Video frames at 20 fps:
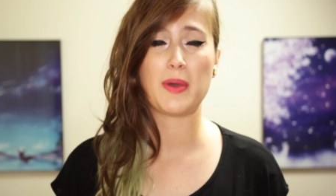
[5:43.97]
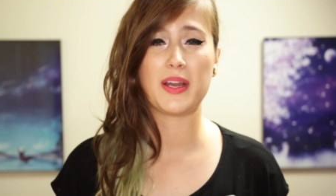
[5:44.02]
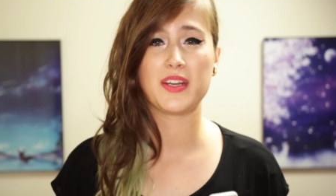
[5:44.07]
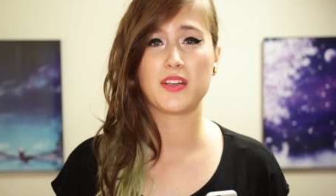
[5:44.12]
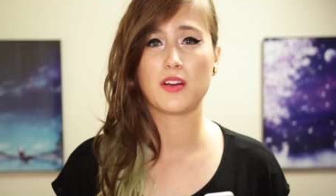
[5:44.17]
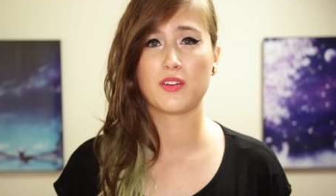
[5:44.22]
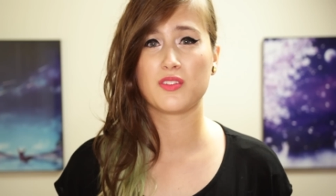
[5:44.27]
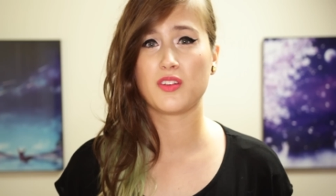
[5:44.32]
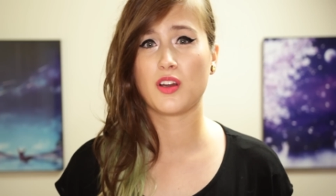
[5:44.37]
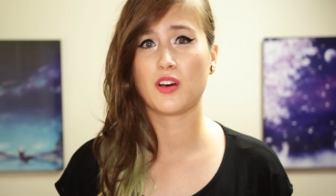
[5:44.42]
I
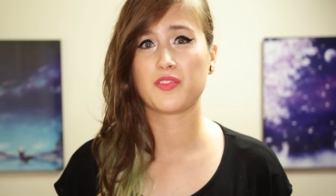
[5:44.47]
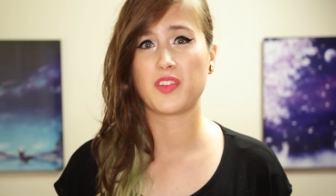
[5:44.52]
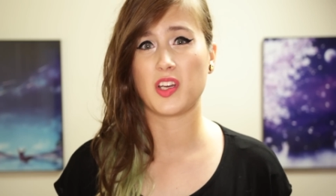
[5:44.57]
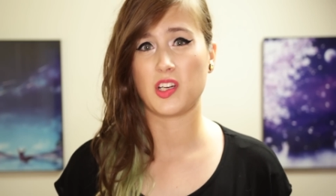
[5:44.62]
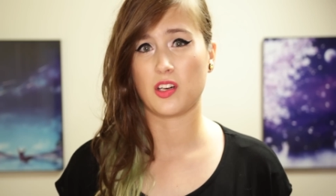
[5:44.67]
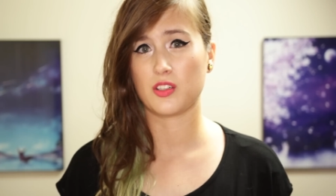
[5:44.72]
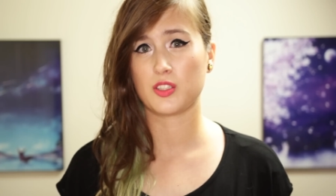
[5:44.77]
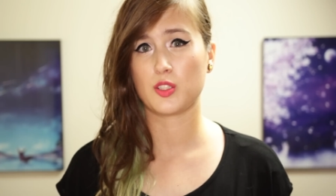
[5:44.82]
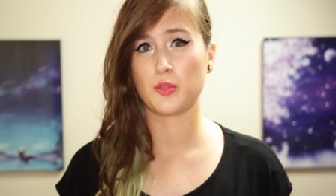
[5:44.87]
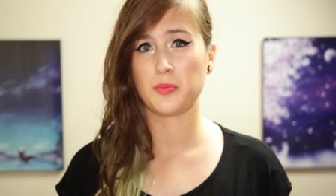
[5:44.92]
don't know if that
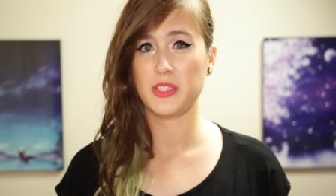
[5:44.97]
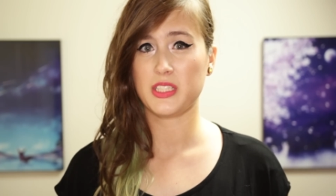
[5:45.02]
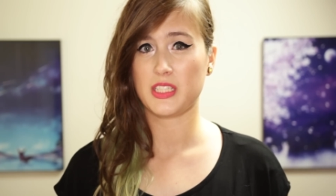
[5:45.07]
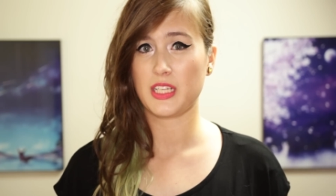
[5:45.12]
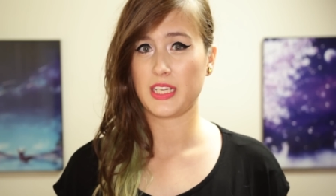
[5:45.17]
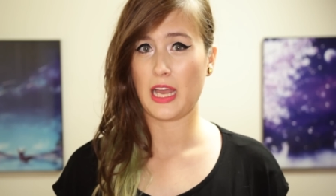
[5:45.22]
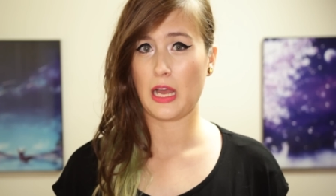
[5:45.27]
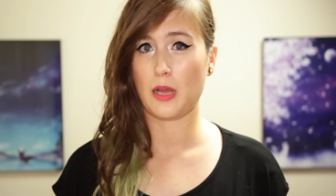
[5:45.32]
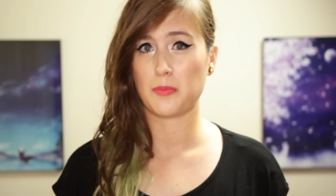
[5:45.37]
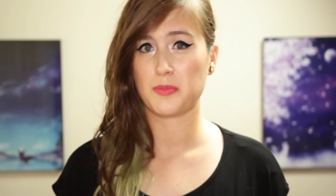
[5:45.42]
also means
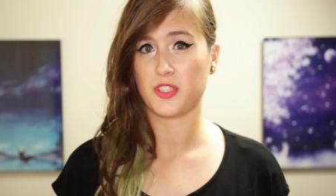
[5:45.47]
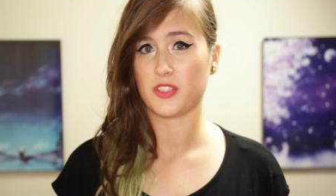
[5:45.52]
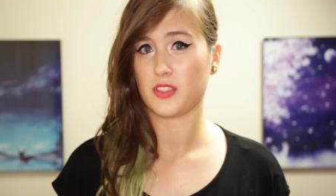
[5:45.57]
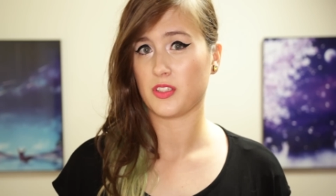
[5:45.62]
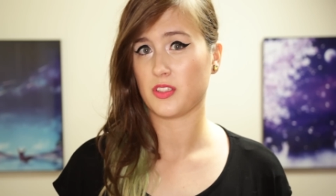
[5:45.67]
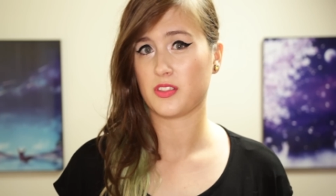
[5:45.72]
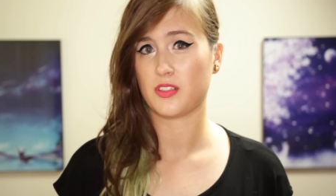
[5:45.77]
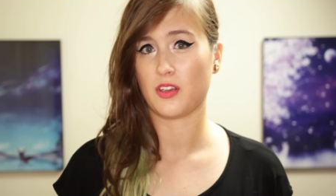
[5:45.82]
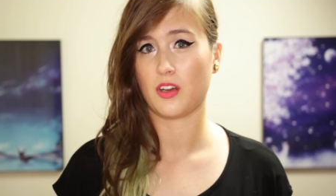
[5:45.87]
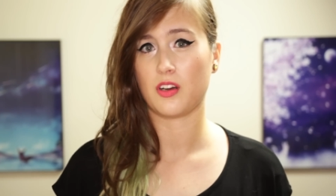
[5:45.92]
the captions
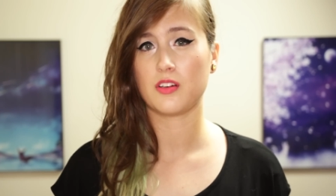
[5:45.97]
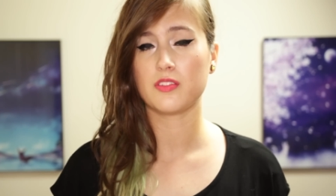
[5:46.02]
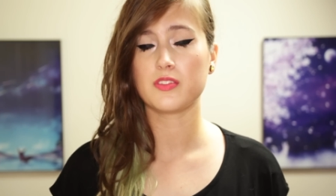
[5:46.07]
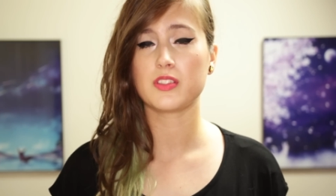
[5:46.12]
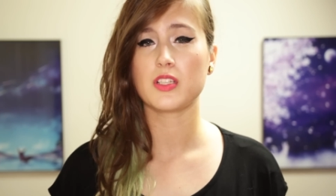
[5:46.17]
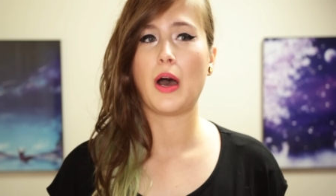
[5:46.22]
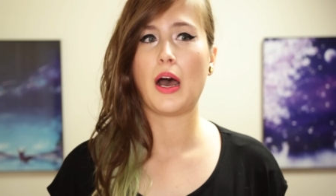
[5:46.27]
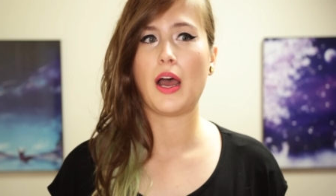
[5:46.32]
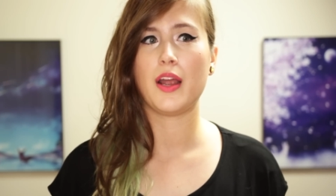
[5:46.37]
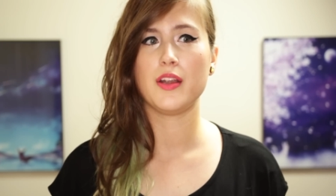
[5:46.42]
itself,
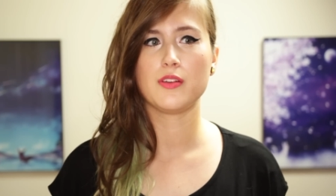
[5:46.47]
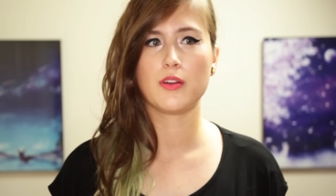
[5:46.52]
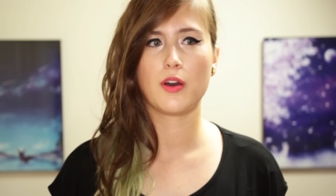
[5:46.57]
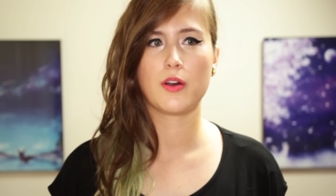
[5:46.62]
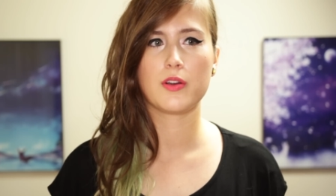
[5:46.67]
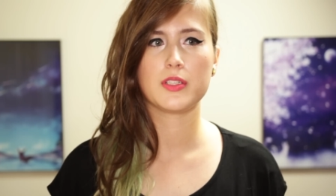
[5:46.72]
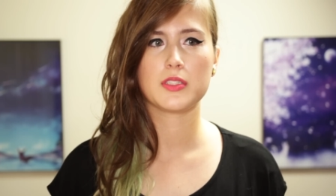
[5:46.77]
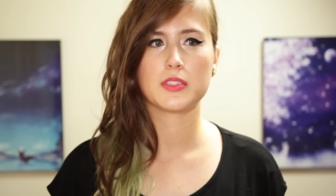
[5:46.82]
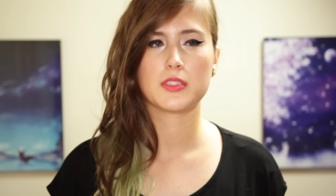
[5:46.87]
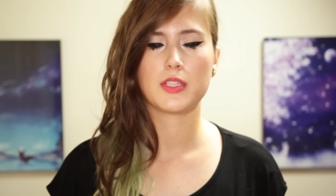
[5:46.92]
but I
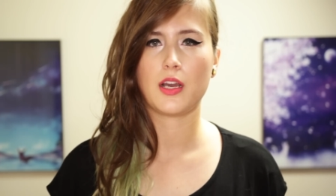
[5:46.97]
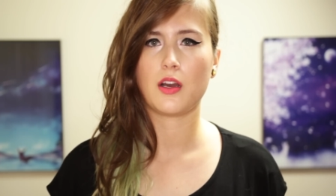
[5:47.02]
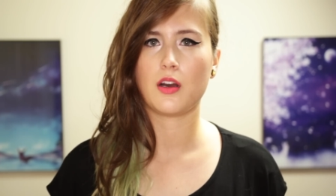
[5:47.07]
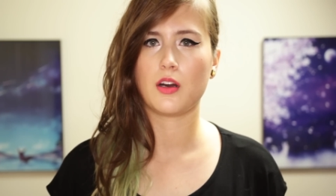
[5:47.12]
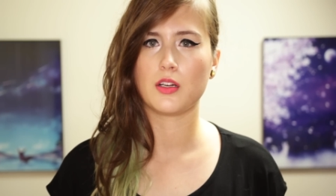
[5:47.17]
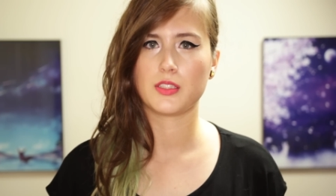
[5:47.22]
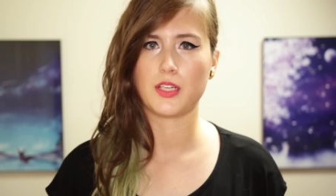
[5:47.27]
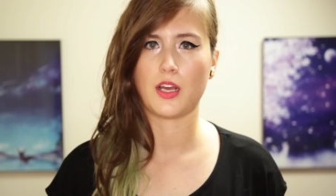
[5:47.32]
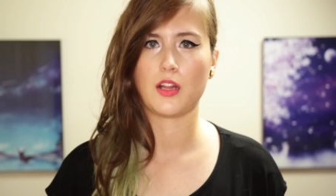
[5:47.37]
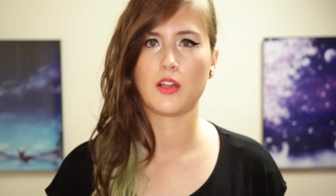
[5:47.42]
noticed that
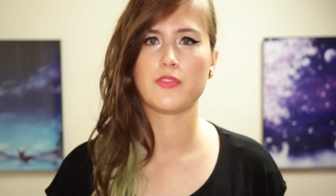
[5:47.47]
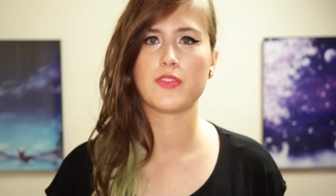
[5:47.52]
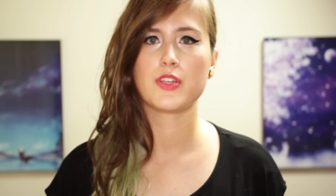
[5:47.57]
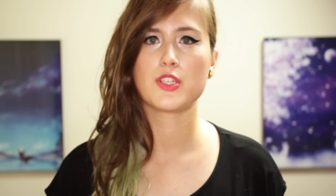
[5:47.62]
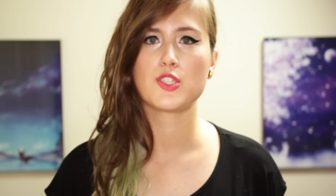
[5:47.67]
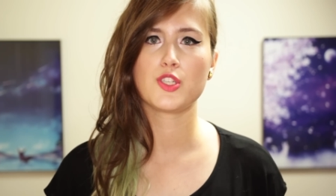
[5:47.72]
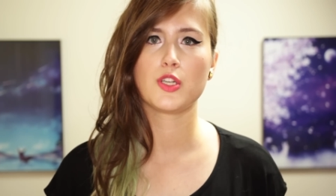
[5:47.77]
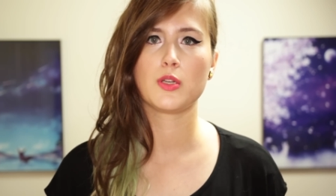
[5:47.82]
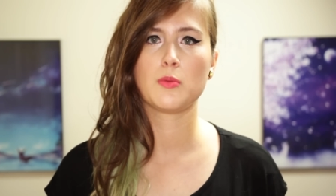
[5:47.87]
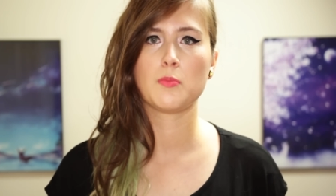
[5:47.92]
on
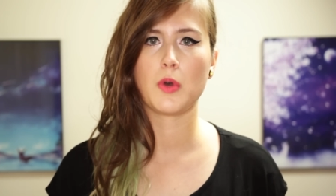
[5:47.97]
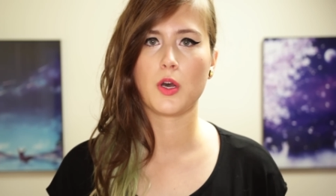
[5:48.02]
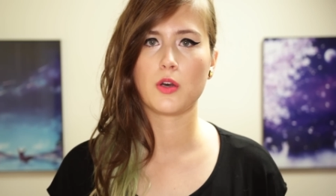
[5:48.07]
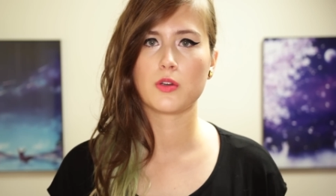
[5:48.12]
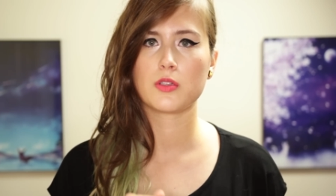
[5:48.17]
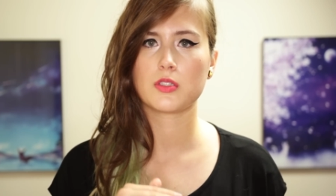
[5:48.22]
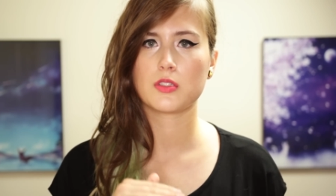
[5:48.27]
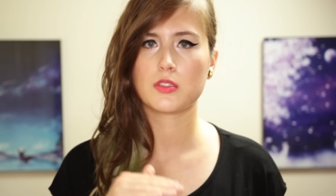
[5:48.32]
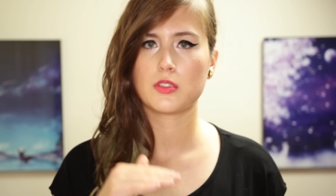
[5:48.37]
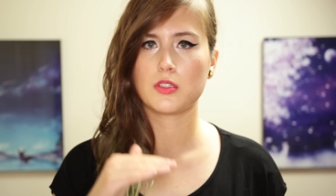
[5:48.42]
television
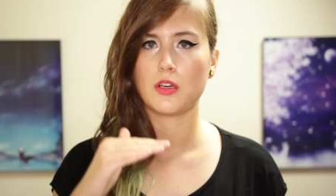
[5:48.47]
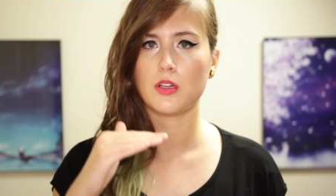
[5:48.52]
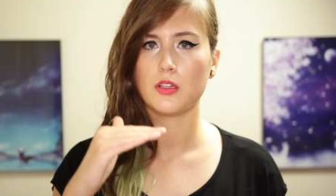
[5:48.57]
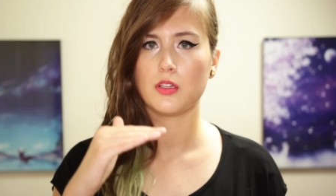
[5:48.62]
most